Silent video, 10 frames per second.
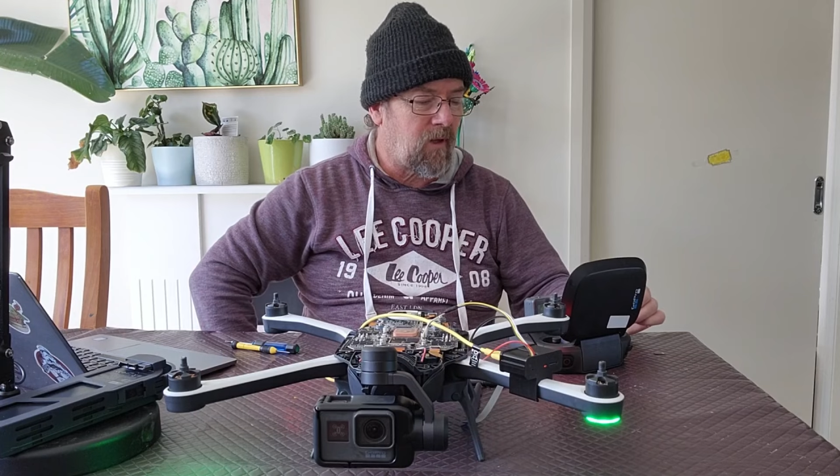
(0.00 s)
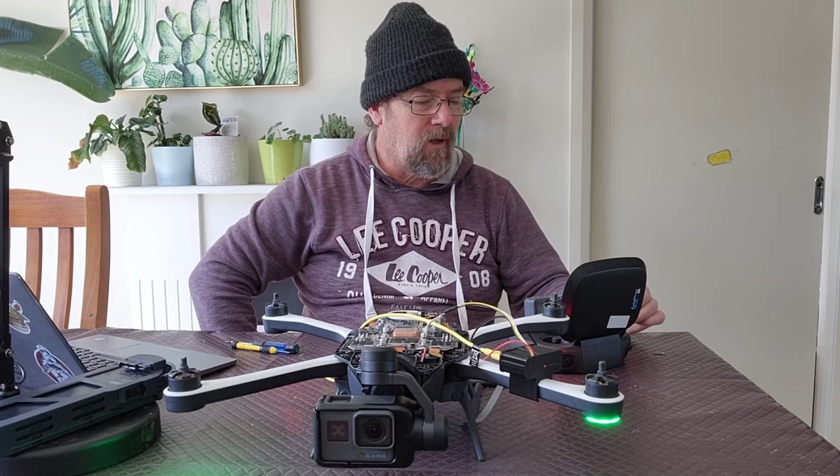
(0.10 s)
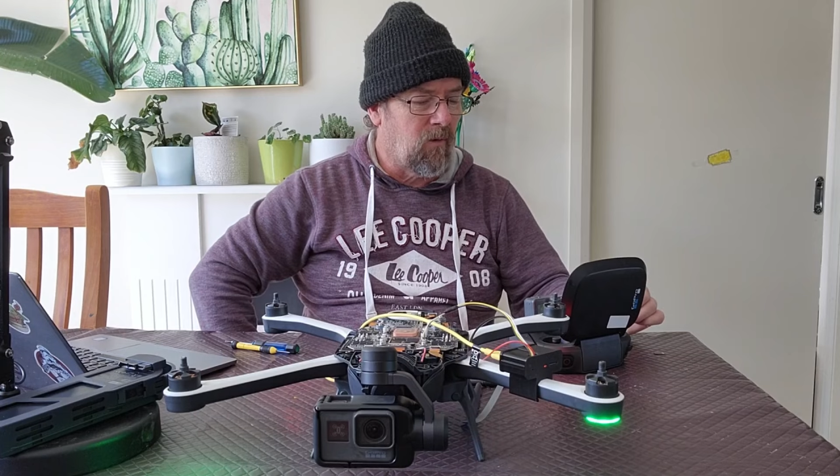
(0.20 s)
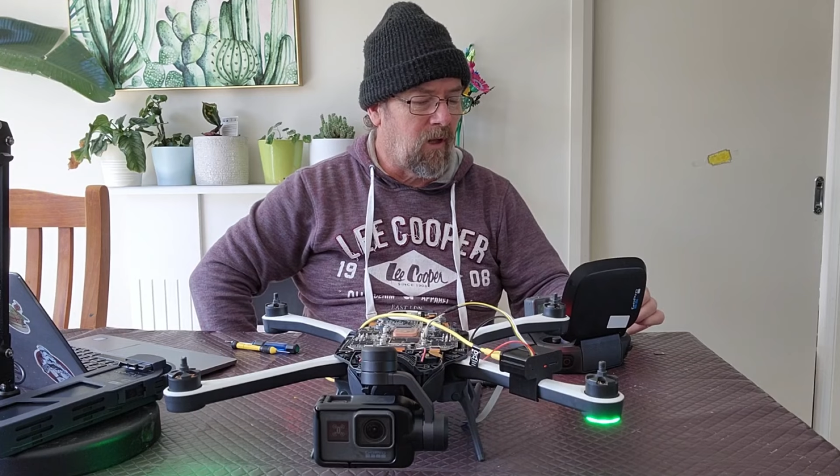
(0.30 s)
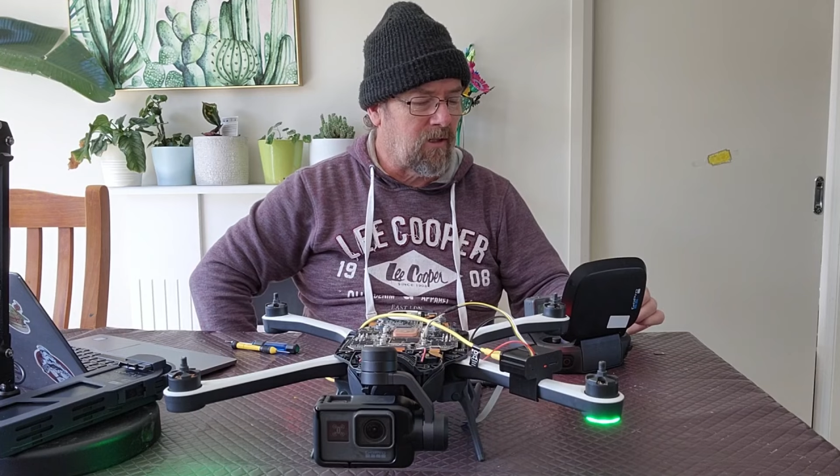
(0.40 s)

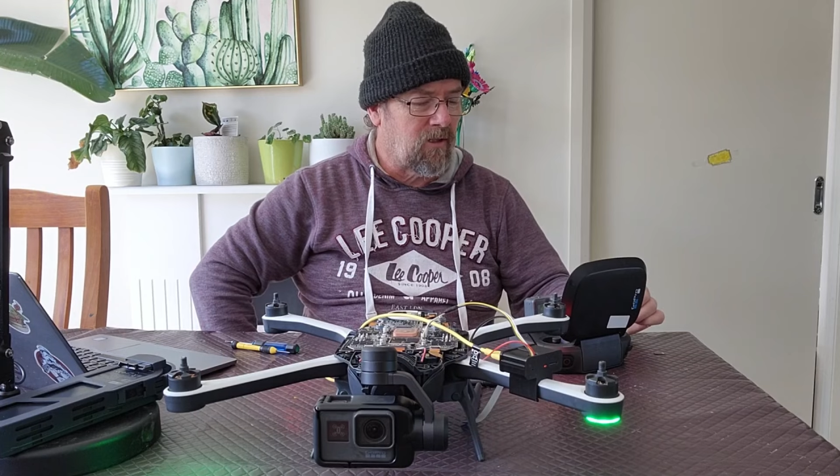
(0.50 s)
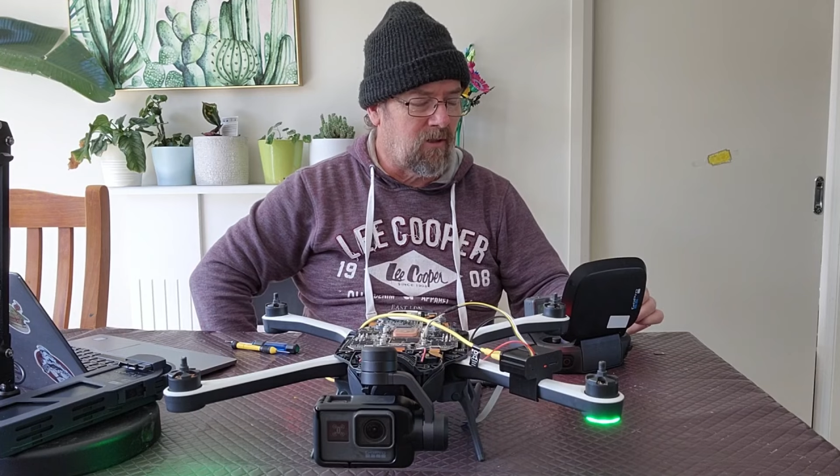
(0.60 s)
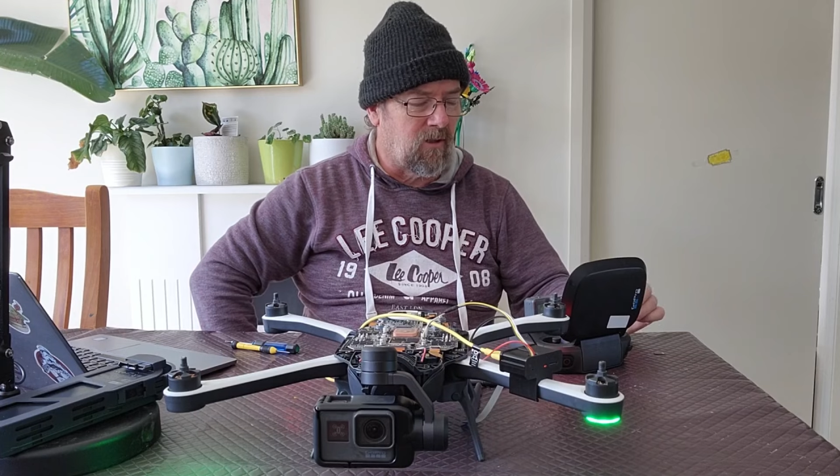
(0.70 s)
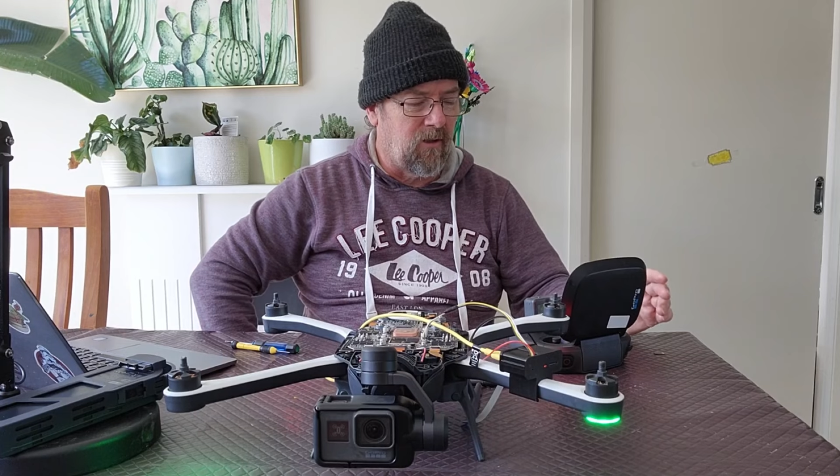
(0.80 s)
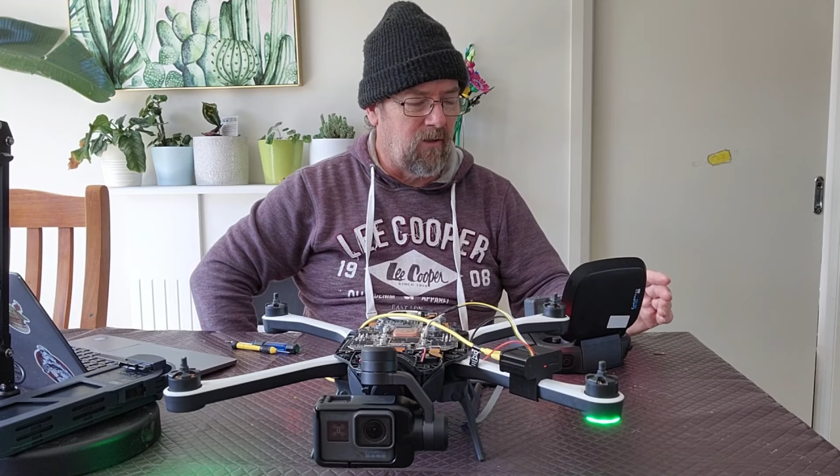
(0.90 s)
in relation
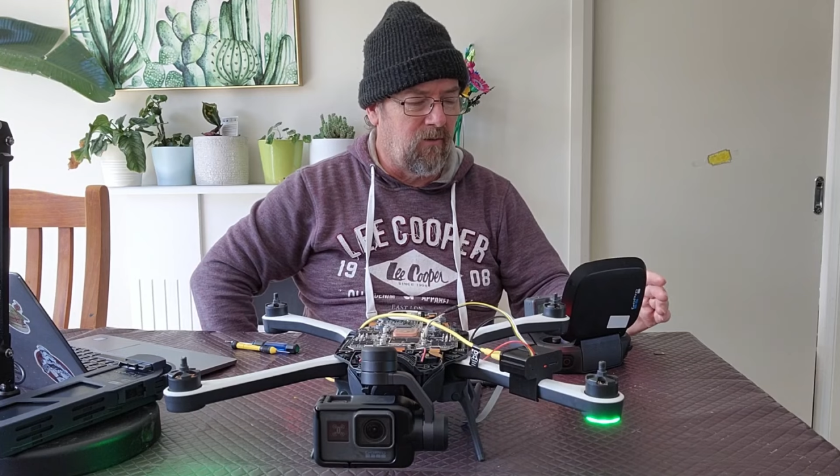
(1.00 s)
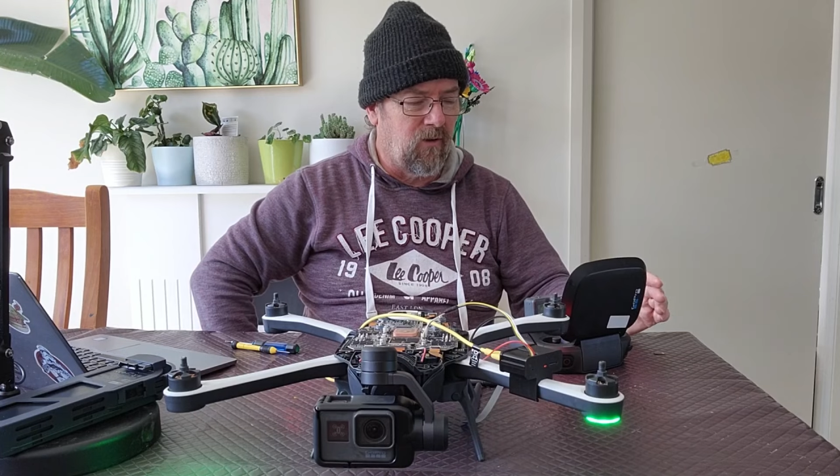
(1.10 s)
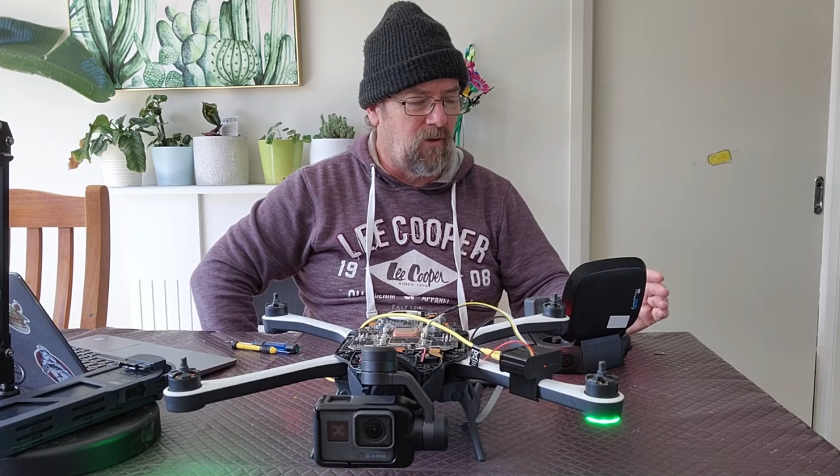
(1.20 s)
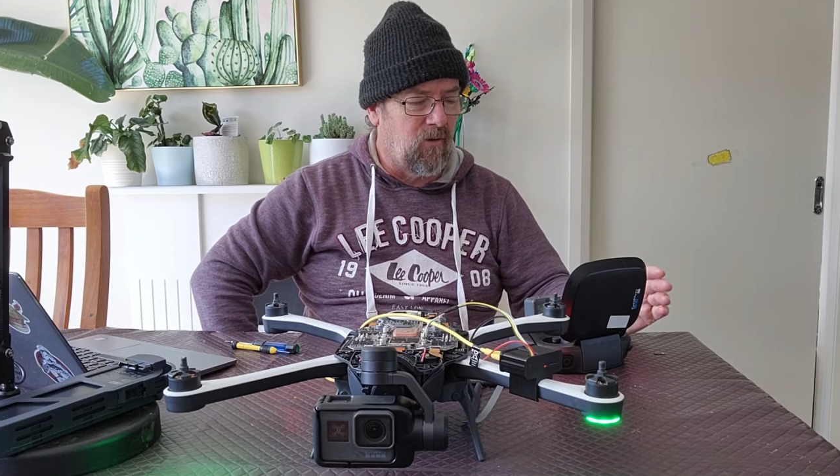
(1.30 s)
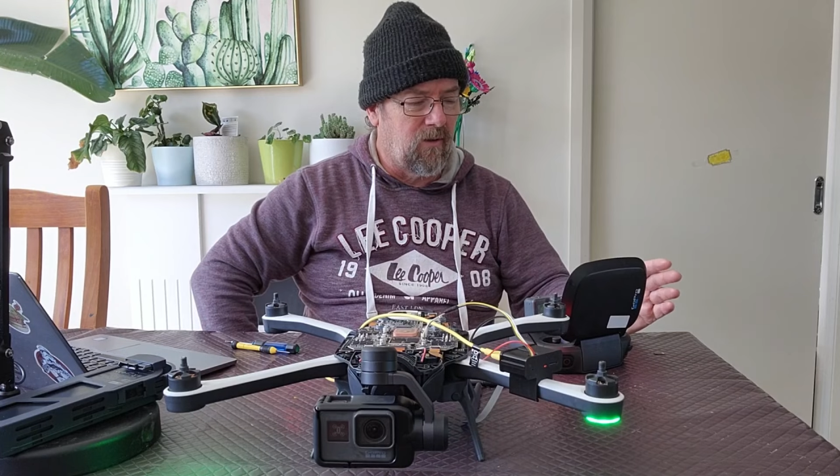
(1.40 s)
to linear
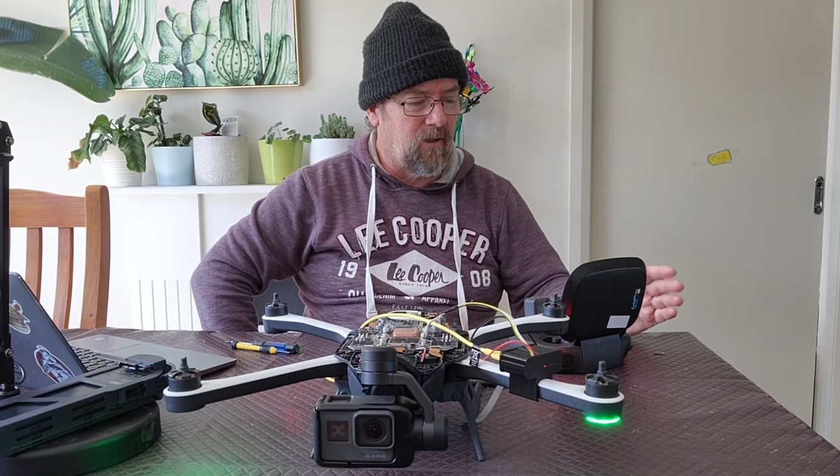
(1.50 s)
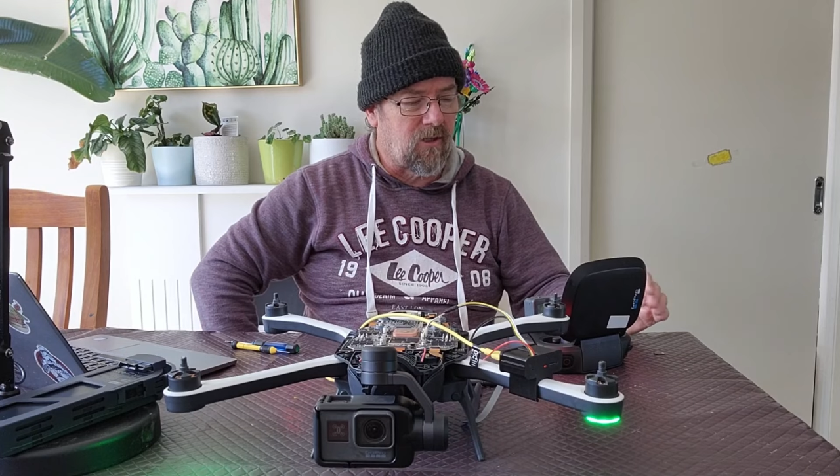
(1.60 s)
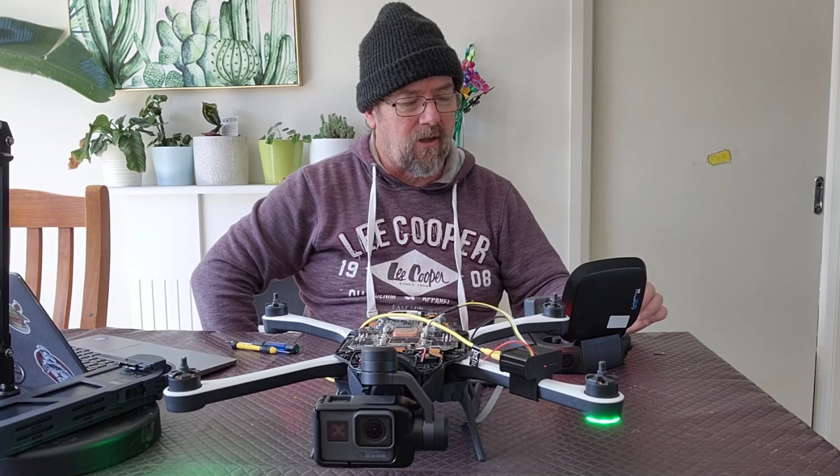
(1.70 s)
view and things